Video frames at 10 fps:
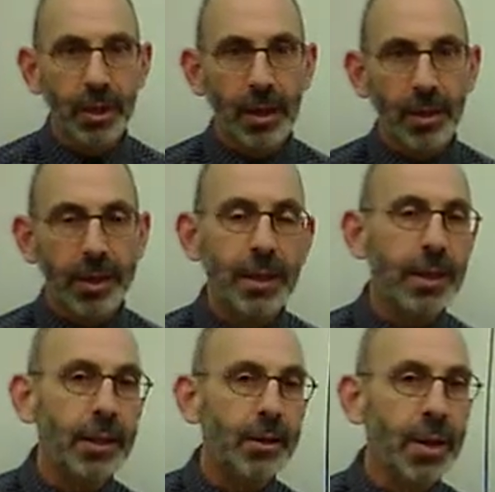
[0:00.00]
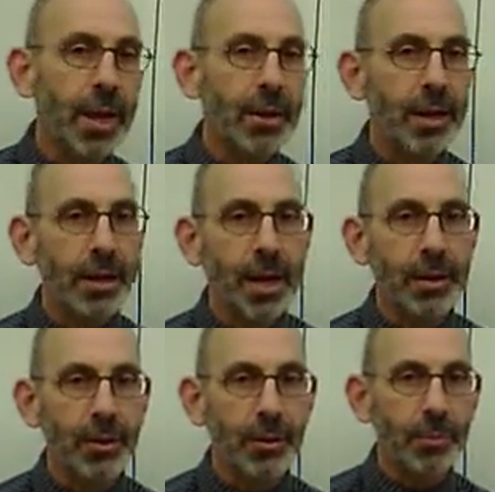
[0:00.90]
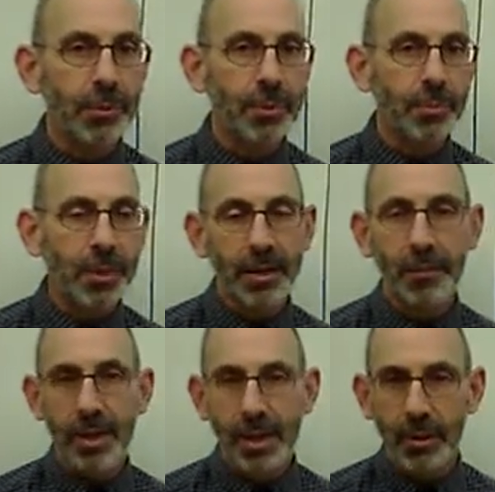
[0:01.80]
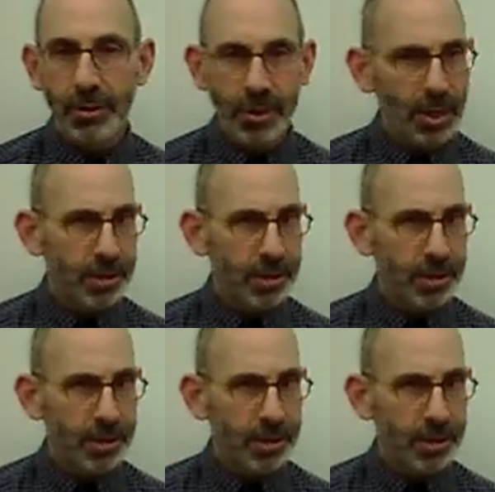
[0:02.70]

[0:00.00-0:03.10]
the inter-county connector, which is planned for many years,